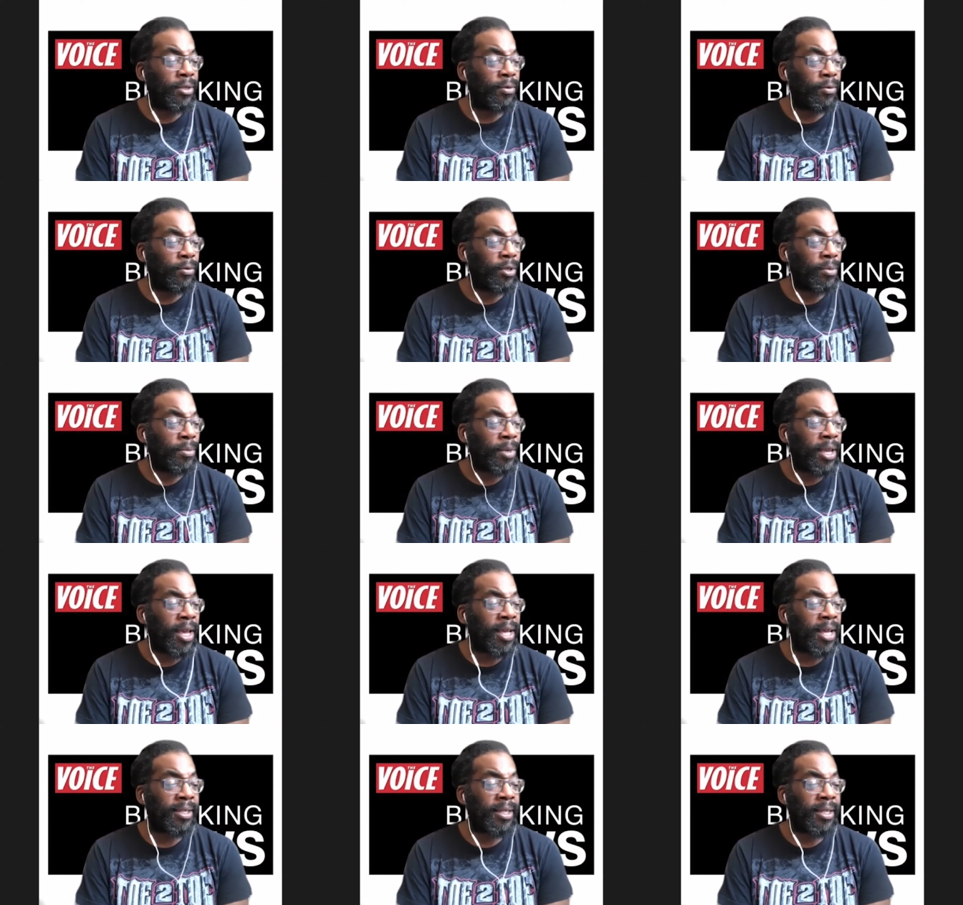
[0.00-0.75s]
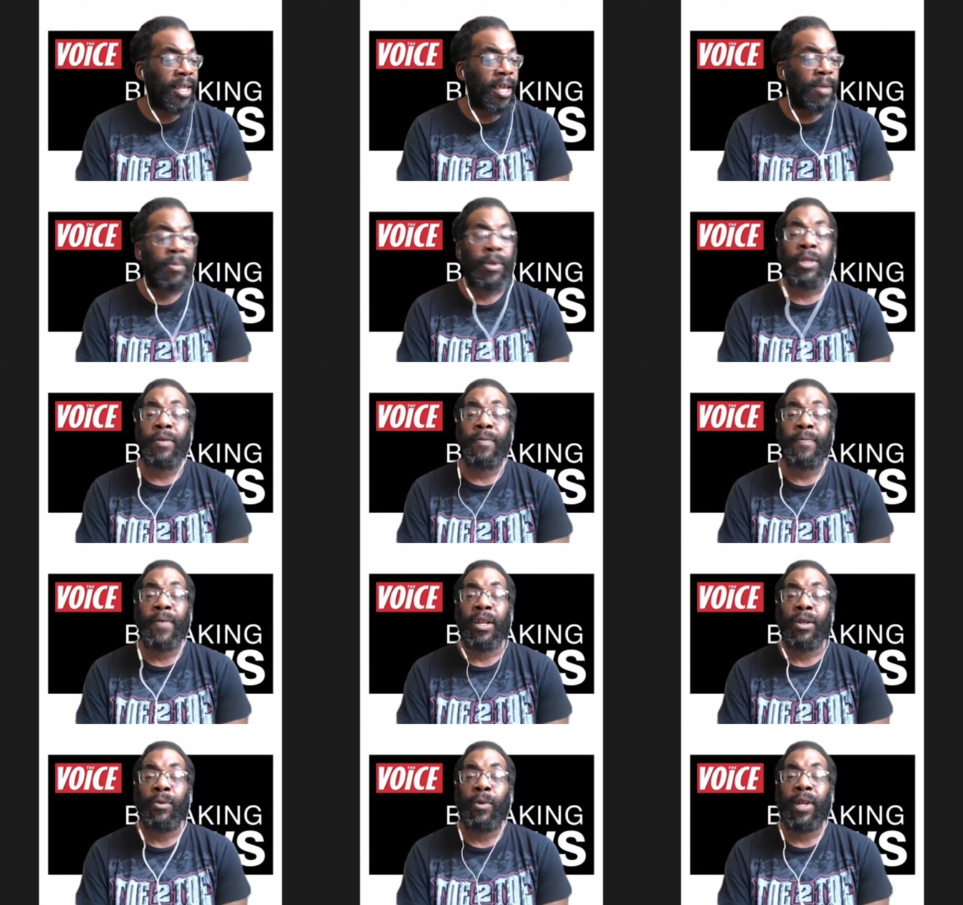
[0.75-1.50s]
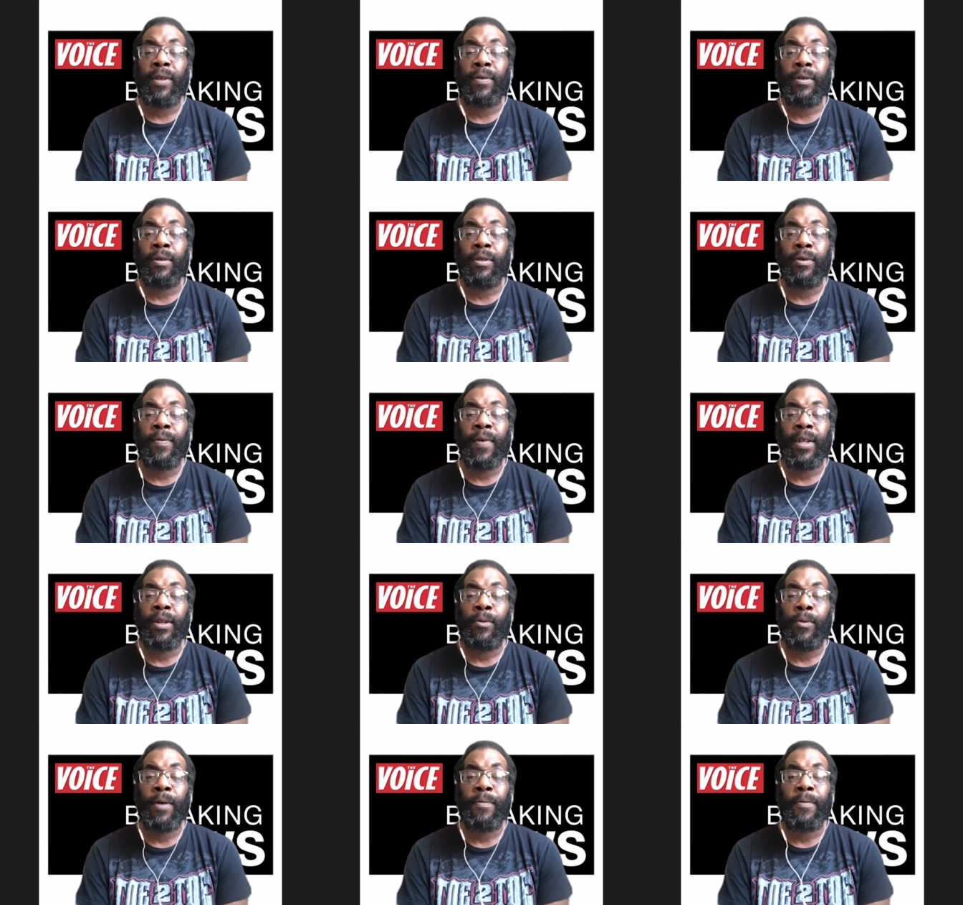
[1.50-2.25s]
Talk to me. How's the day been? You've had the weather. You've
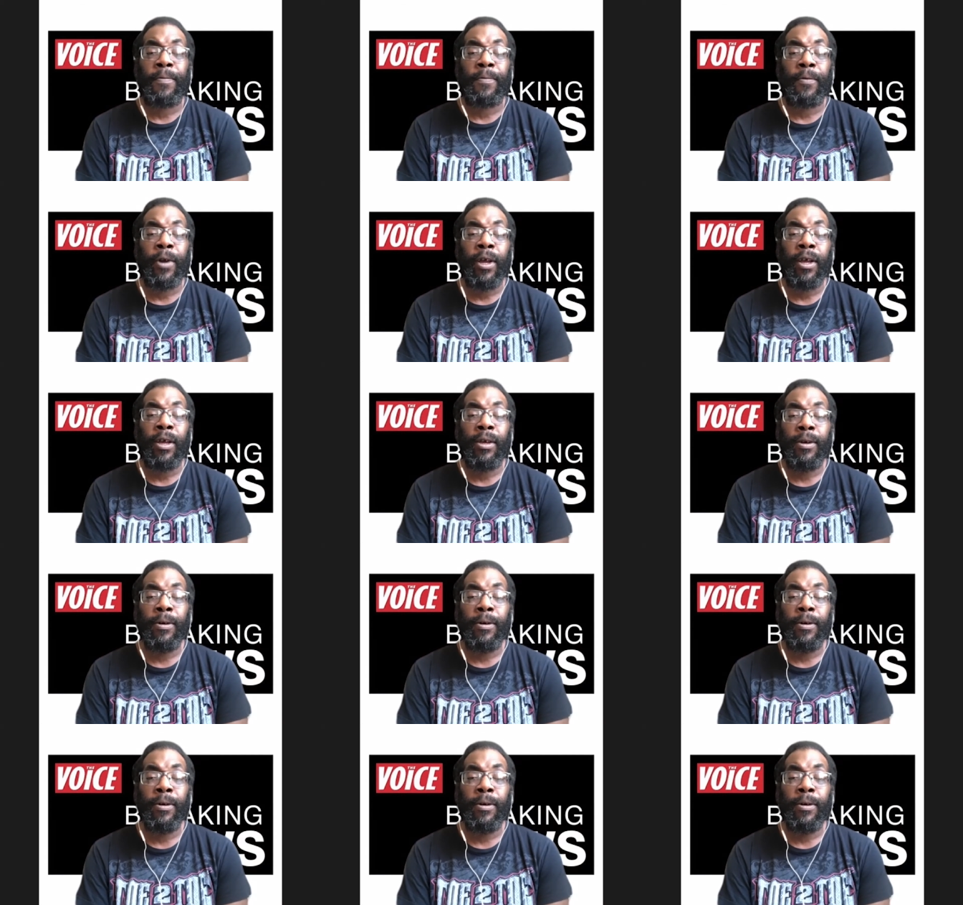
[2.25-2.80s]
had the weather for it.